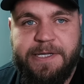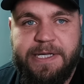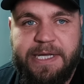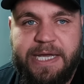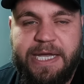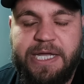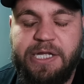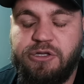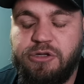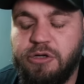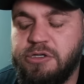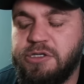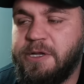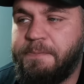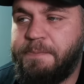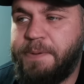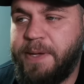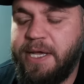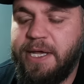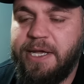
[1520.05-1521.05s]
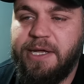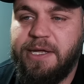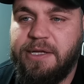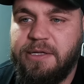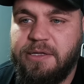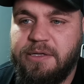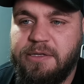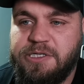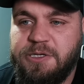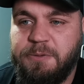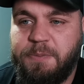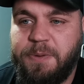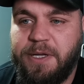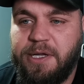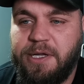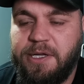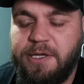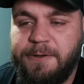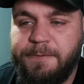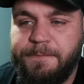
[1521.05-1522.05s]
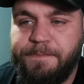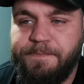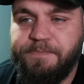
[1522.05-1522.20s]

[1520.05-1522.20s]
he does appear to be,